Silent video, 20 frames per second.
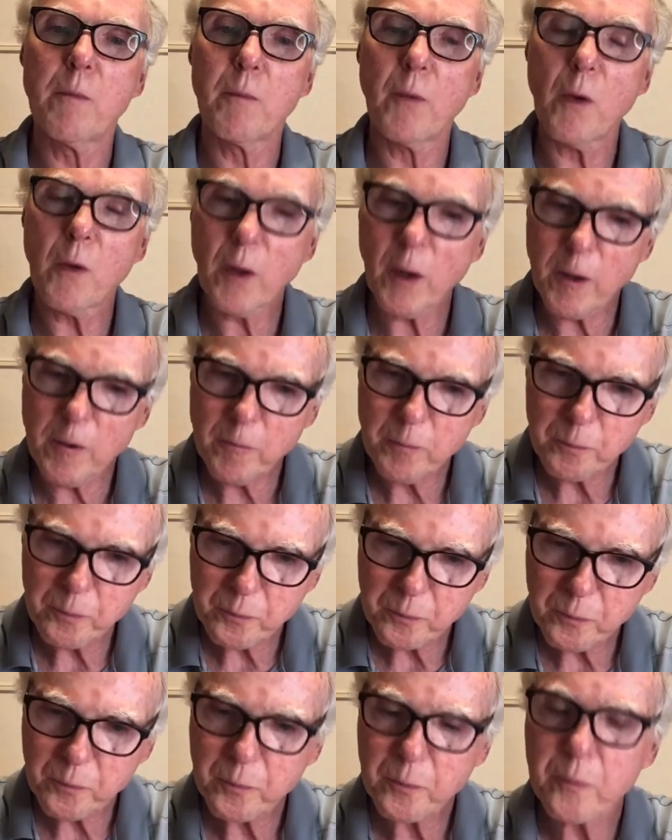Okay.
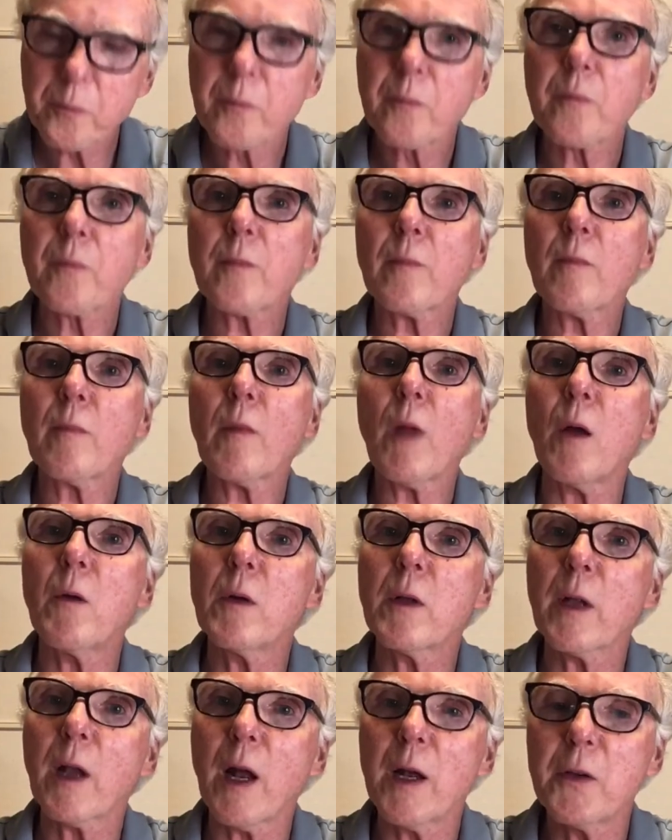
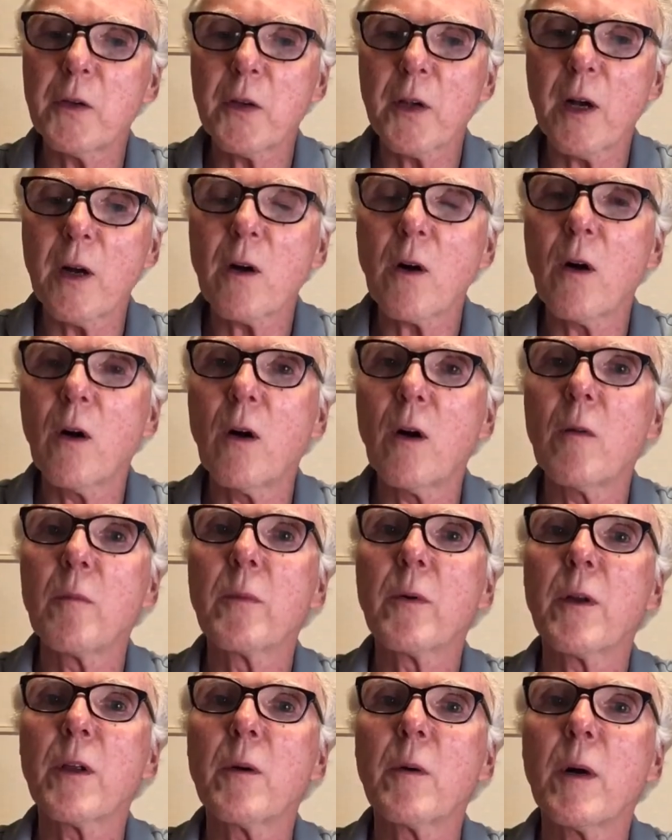Well, it hides the alcohol
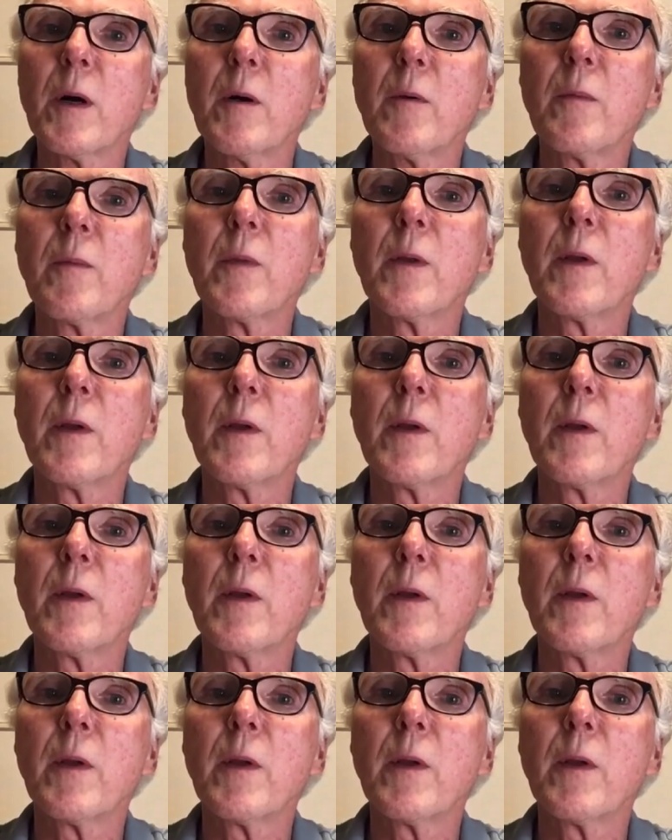pretty well.